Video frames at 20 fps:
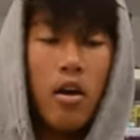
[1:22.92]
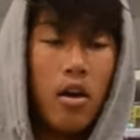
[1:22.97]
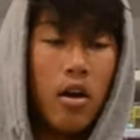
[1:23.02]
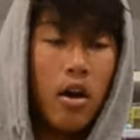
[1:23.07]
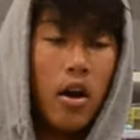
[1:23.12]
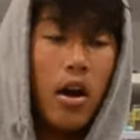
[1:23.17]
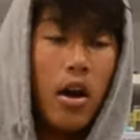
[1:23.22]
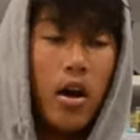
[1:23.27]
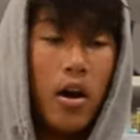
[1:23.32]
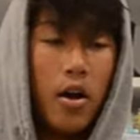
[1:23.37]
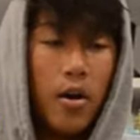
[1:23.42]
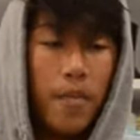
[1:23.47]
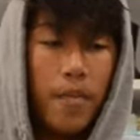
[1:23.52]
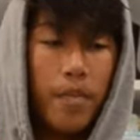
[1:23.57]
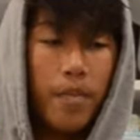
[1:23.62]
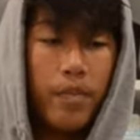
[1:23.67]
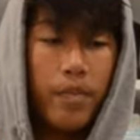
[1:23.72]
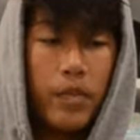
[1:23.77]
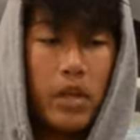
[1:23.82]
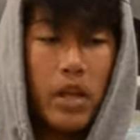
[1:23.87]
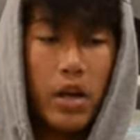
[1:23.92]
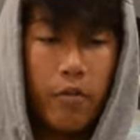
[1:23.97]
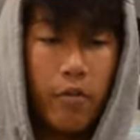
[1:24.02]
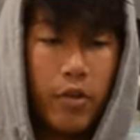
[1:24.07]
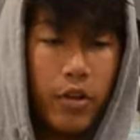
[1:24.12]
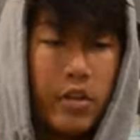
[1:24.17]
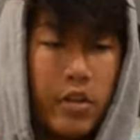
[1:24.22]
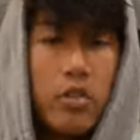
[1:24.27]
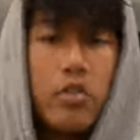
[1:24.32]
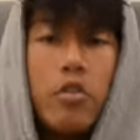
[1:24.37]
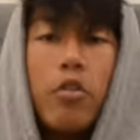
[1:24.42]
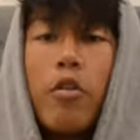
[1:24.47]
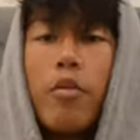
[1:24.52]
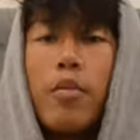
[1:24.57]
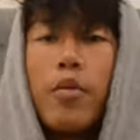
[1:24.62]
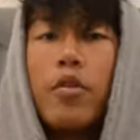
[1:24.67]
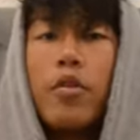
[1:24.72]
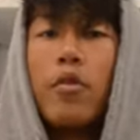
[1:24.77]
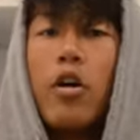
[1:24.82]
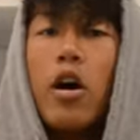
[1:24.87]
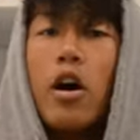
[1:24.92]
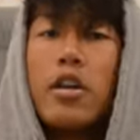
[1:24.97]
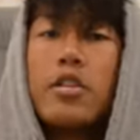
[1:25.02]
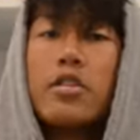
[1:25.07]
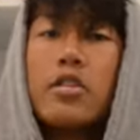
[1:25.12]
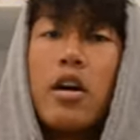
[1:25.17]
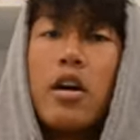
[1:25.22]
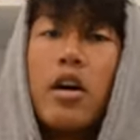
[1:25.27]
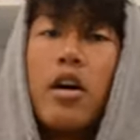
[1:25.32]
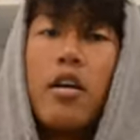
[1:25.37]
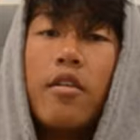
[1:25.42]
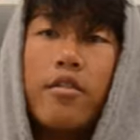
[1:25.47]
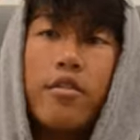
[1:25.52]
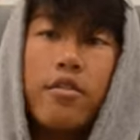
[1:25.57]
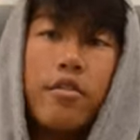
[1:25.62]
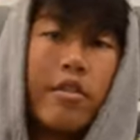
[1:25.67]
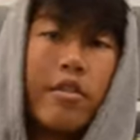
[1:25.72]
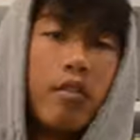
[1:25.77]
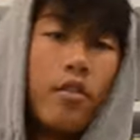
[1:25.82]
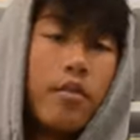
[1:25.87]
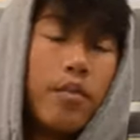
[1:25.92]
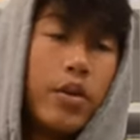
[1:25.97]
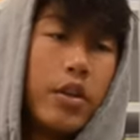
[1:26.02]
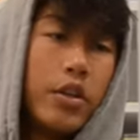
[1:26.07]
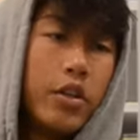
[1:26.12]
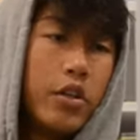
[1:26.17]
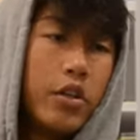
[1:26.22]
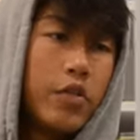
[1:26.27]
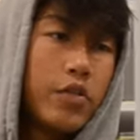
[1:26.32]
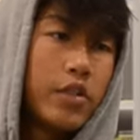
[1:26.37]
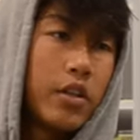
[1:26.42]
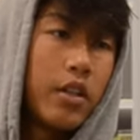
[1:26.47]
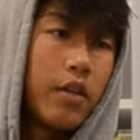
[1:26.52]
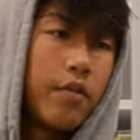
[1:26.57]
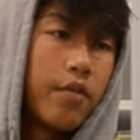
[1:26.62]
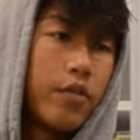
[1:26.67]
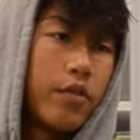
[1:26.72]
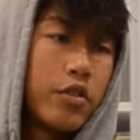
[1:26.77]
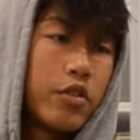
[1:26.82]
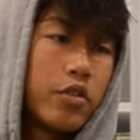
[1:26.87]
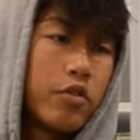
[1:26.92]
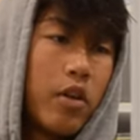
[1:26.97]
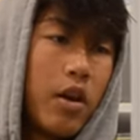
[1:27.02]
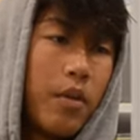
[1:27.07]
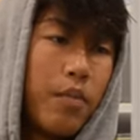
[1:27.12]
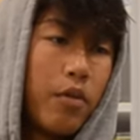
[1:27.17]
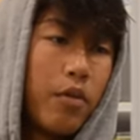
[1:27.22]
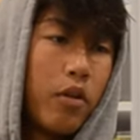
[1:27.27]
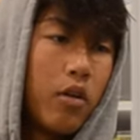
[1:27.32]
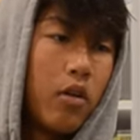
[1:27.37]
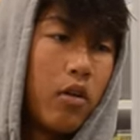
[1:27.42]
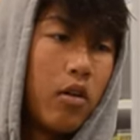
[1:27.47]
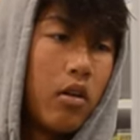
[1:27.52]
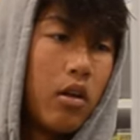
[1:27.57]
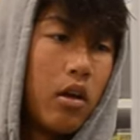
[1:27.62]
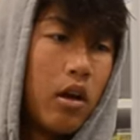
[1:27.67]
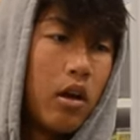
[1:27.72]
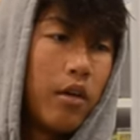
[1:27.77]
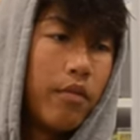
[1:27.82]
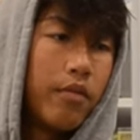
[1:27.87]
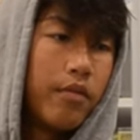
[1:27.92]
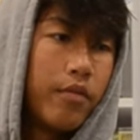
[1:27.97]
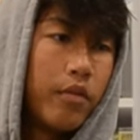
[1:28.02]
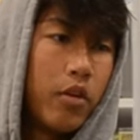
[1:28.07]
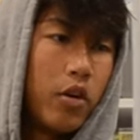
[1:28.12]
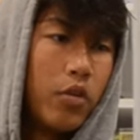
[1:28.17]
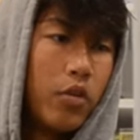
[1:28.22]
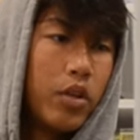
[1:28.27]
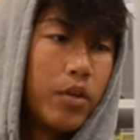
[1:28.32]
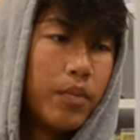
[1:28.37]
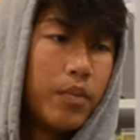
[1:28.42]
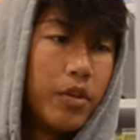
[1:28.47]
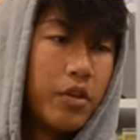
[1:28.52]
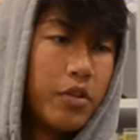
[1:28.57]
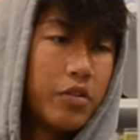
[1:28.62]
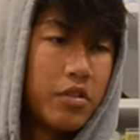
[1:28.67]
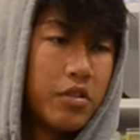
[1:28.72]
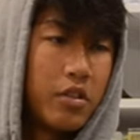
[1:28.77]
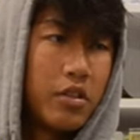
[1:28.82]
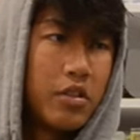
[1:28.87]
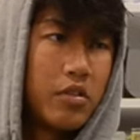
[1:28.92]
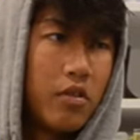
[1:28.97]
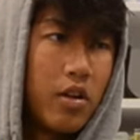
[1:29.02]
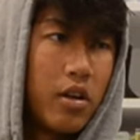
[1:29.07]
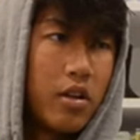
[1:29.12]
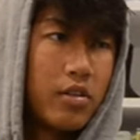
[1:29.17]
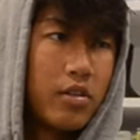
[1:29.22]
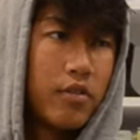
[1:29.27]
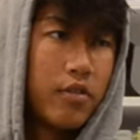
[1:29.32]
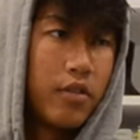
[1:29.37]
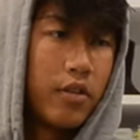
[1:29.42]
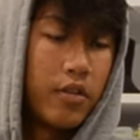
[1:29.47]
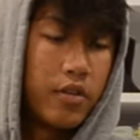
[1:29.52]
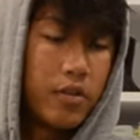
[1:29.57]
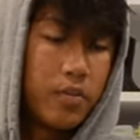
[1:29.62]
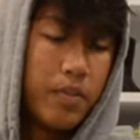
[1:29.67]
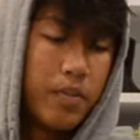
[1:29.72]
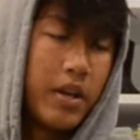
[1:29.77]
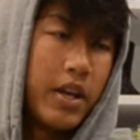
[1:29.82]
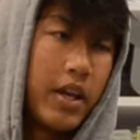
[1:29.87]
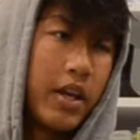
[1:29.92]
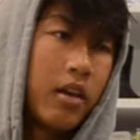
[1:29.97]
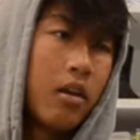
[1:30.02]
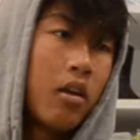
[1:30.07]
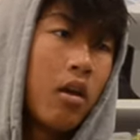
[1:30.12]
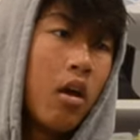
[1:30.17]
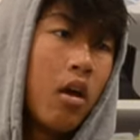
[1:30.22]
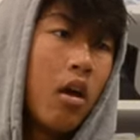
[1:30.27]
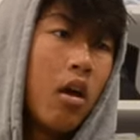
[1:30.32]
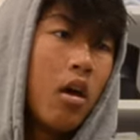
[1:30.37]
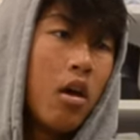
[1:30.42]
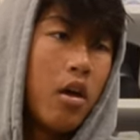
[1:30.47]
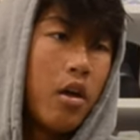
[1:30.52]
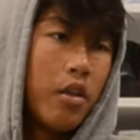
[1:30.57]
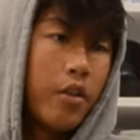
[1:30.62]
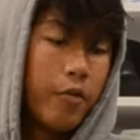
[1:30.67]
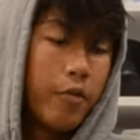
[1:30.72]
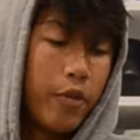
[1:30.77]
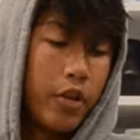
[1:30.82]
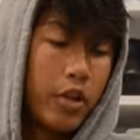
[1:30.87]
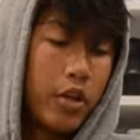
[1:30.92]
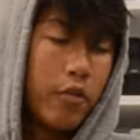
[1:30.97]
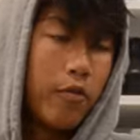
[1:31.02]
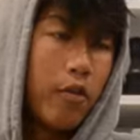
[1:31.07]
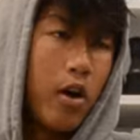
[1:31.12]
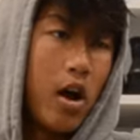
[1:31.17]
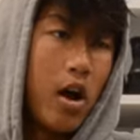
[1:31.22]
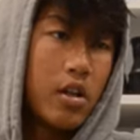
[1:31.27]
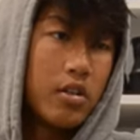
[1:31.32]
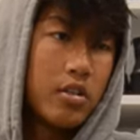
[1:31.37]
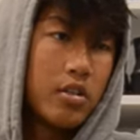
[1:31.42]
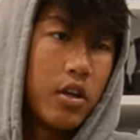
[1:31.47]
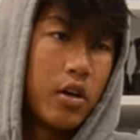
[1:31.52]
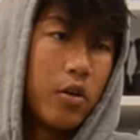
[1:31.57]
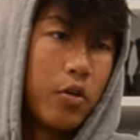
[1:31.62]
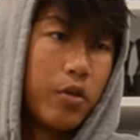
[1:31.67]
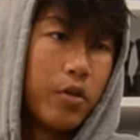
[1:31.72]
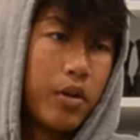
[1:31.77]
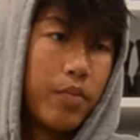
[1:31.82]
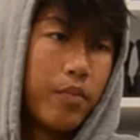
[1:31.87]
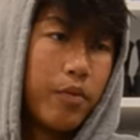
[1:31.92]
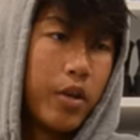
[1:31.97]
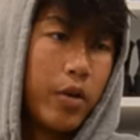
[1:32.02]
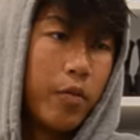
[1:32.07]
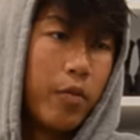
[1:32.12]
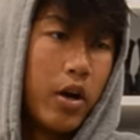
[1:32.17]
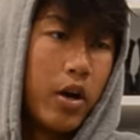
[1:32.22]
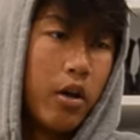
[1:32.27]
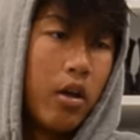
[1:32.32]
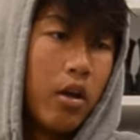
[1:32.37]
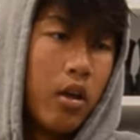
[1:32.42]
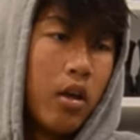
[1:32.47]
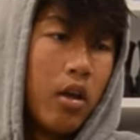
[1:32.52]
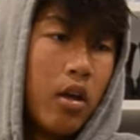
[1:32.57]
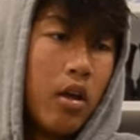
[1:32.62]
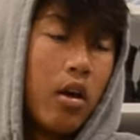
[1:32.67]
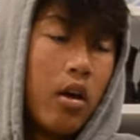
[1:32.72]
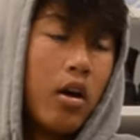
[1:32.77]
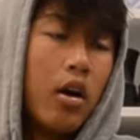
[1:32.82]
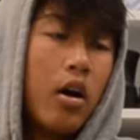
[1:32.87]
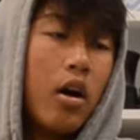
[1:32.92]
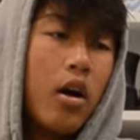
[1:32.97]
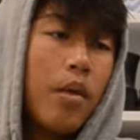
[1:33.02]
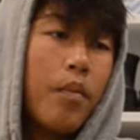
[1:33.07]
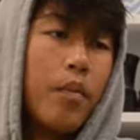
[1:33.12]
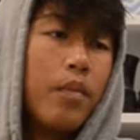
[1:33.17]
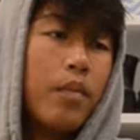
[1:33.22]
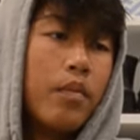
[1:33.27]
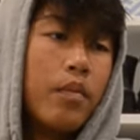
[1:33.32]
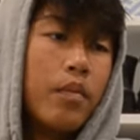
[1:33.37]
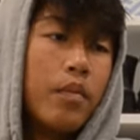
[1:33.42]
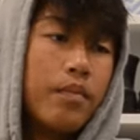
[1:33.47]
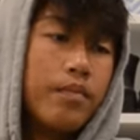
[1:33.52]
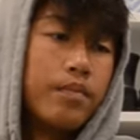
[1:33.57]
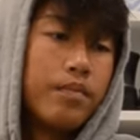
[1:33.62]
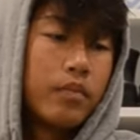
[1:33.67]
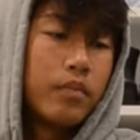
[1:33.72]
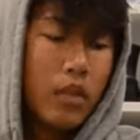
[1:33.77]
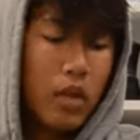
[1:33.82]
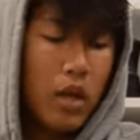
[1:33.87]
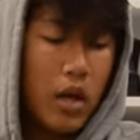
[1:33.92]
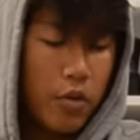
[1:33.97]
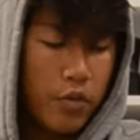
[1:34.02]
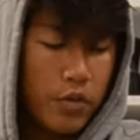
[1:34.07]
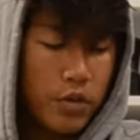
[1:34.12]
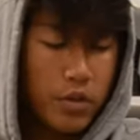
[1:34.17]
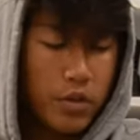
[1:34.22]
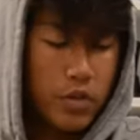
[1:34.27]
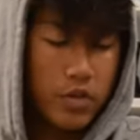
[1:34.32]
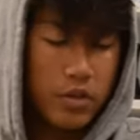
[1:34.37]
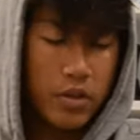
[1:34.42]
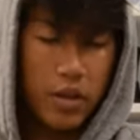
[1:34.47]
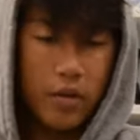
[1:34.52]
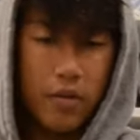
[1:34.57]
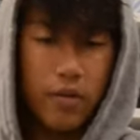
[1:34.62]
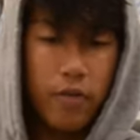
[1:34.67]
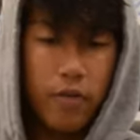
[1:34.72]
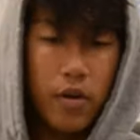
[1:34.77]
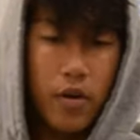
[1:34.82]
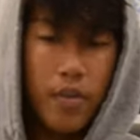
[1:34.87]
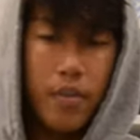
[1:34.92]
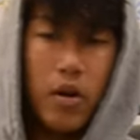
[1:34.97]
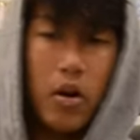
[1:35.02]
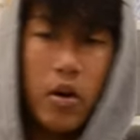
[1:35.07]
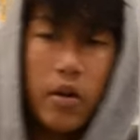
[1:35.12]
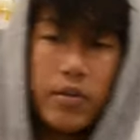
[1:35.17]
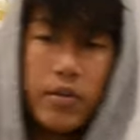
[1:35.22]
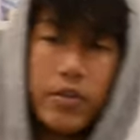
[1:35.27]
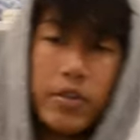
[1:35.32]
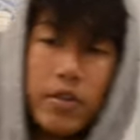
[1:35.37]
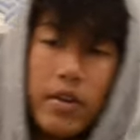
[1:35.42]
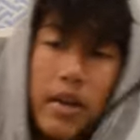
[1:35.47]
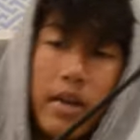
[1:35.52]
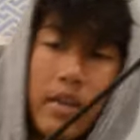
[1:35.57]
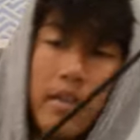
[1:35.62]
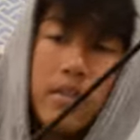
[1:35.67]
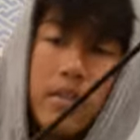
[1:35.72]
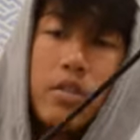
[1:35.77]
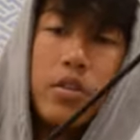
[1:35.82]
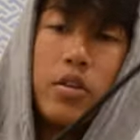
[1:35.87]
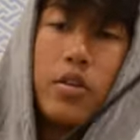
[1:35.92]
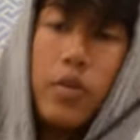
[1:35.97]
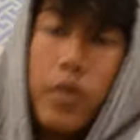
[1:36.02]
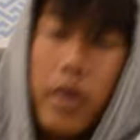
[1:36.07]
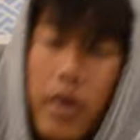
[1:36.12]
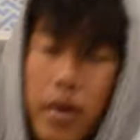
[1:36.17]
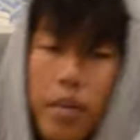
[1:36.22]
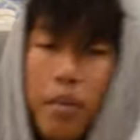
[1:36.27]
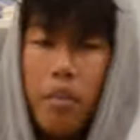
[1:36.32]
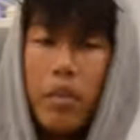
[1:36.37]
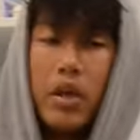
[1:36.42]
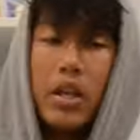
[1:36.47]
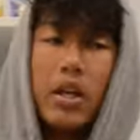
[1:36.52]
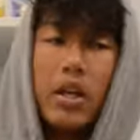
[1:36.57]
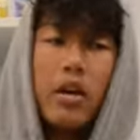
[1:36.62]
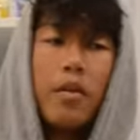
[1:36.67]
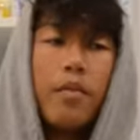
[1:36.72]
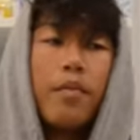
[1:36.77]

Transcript: Yeah, really durable rods. I've been using them for striper. I've only been using these rods for spinning. They're really good rods. They hold up really well. I would use like from ultralight to a medium